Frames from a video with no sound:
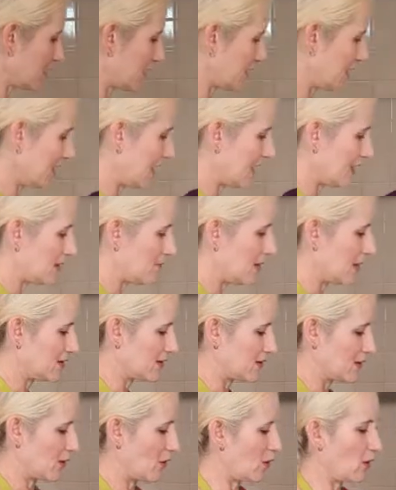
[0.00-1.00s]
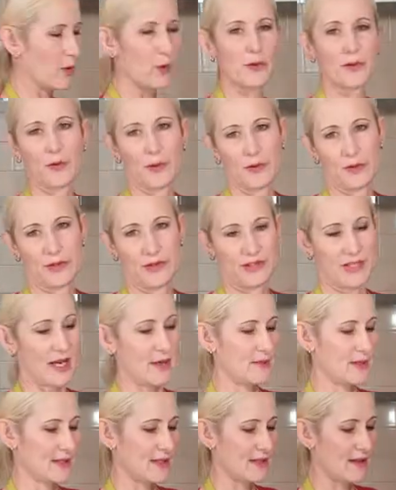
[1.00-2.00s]
You can get them in all sorts of
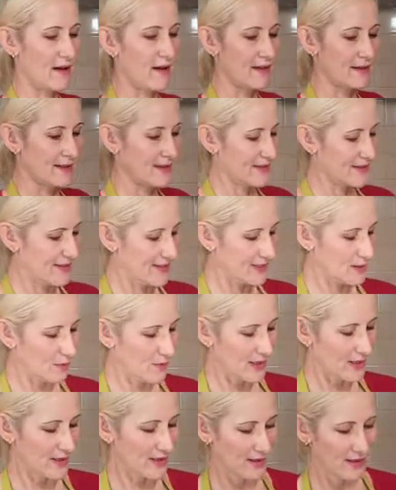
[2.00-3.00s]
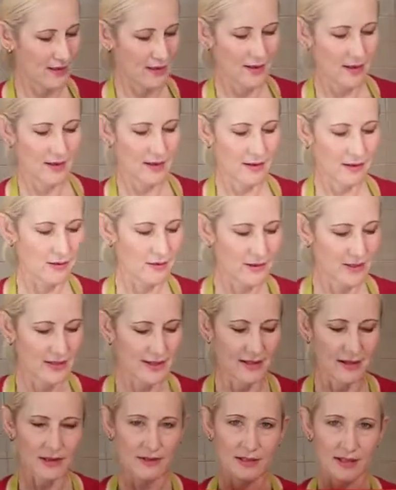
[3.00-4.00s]
shapes and sizes. This one, goodness
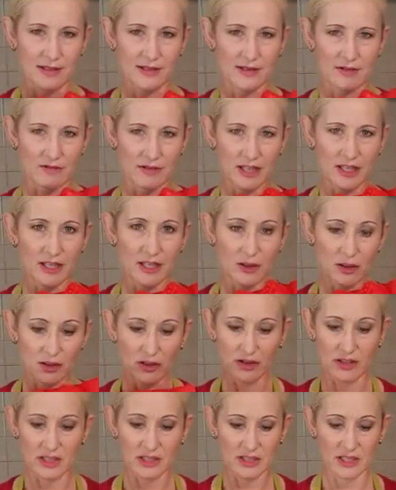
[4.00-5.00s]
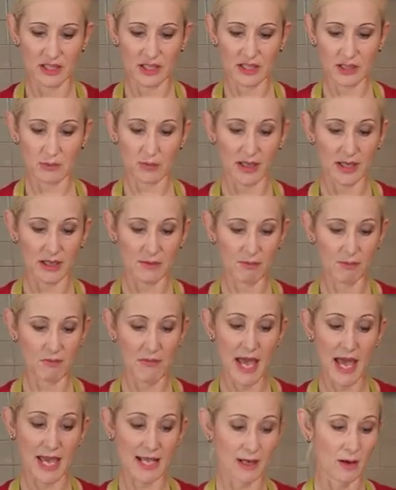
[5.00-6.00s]
knows, is a really huge gingerbread
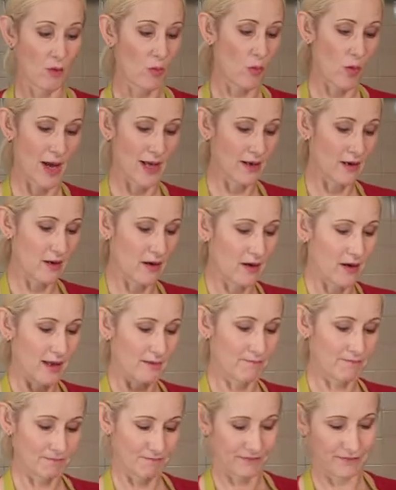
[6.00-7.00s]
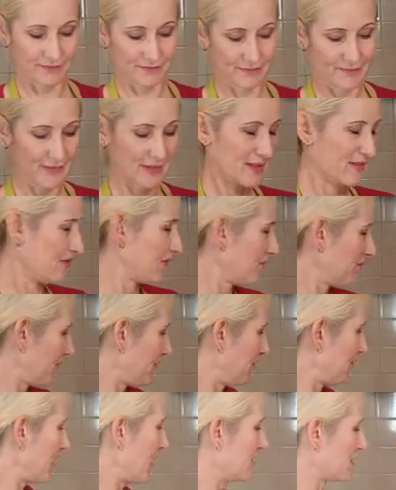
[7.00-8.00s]
man one. I
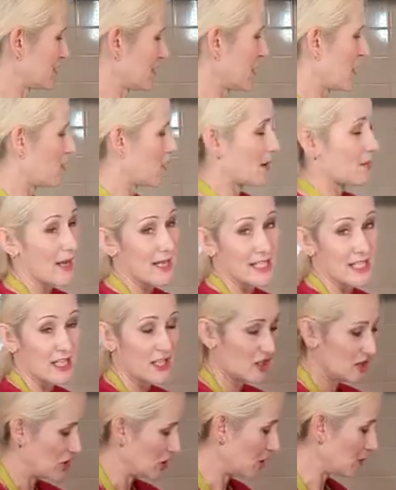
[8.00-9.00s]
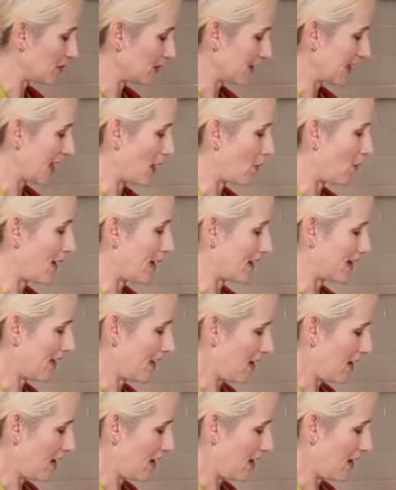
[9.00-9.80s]
fail to know what I'm actually going to do with that one.